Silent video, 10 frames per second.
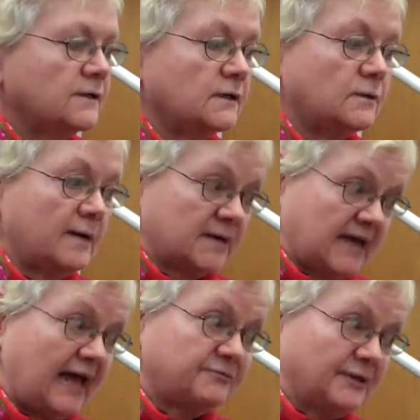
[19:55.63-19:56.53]
No, I'm a
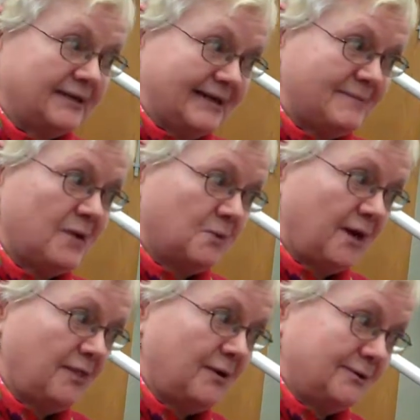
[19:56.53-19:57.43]
Catholic. I'm not one
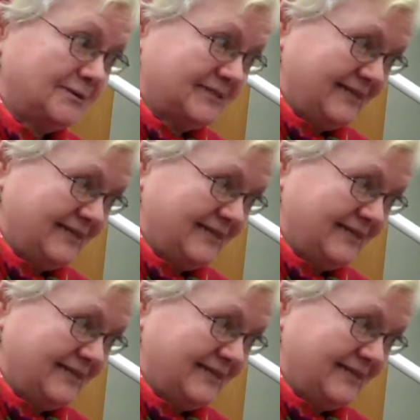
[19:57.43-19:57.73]
of those.